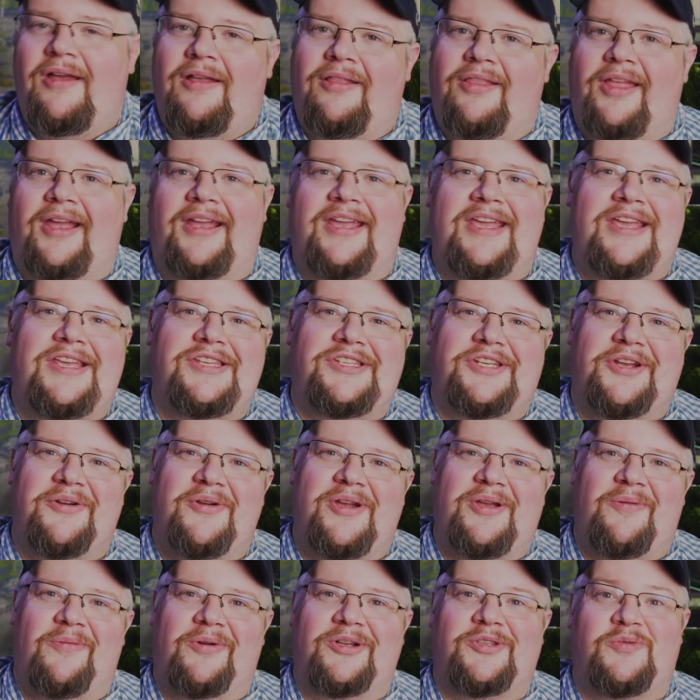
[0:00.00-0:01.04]
like Easy
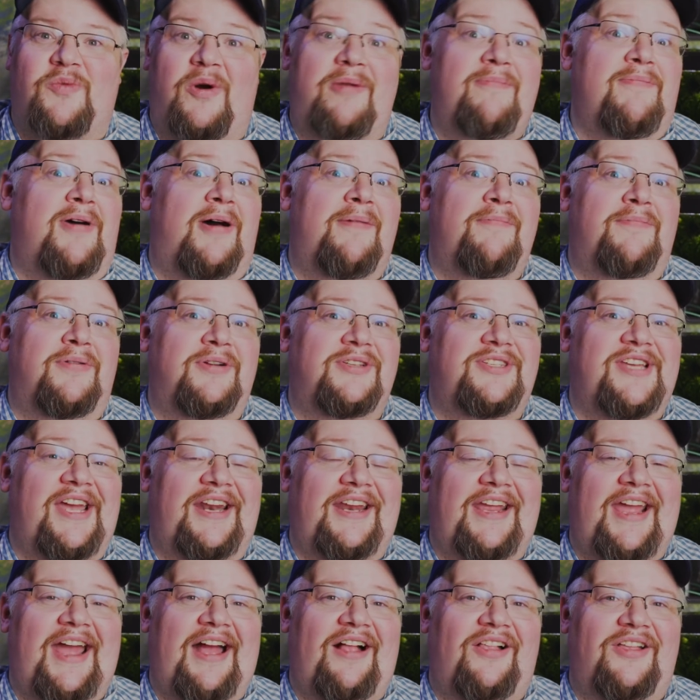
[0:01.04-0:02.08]
Green where it's 1 pump per
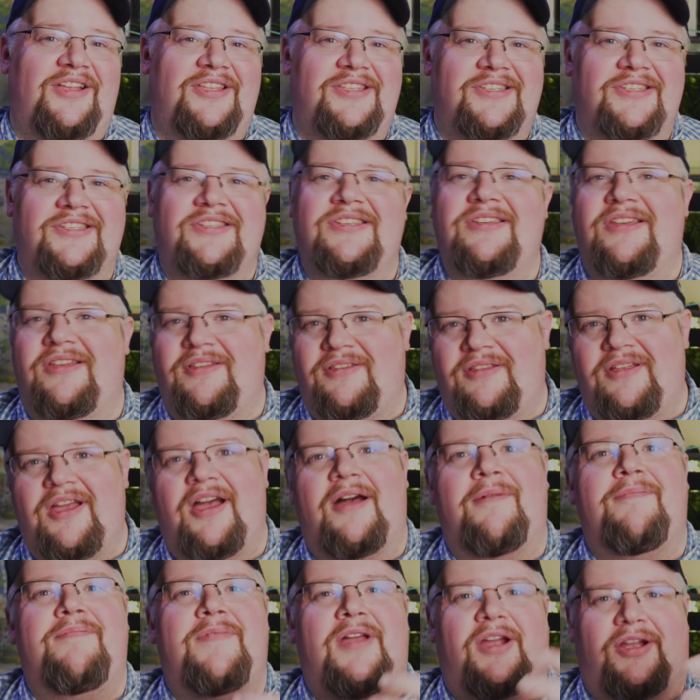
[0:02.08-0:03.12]
10 gallons,
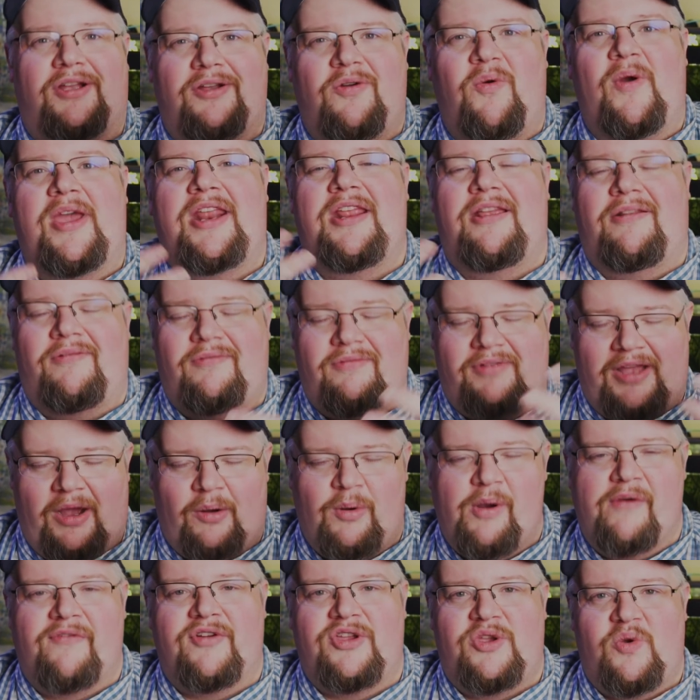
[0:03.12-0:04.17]
equate it
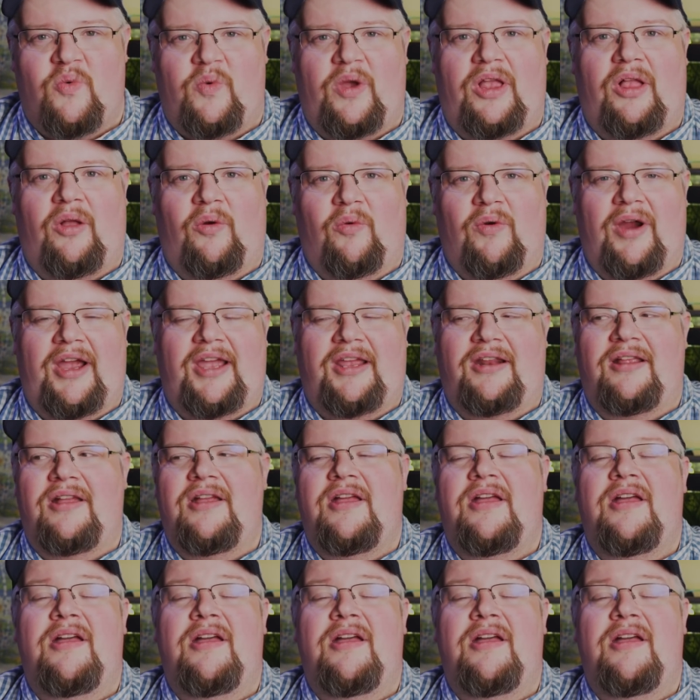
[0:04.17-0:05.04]
however you will, right?